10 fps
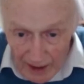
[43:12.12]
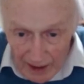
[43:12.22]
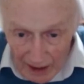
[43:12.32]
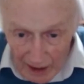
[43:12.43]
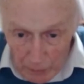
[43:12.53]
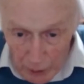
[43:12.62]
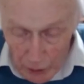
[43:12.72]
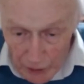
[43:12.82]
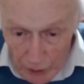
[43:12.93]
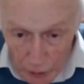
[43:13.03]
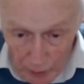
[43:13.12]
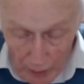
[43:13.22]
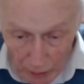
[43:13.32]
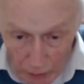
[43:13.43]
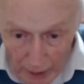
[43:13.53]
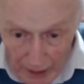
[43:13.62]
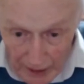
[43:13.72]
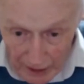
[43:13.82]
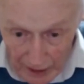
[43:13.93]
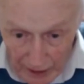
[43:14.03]
at Merton, who was Michael
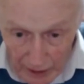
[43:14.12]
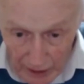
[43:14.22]
Baker. He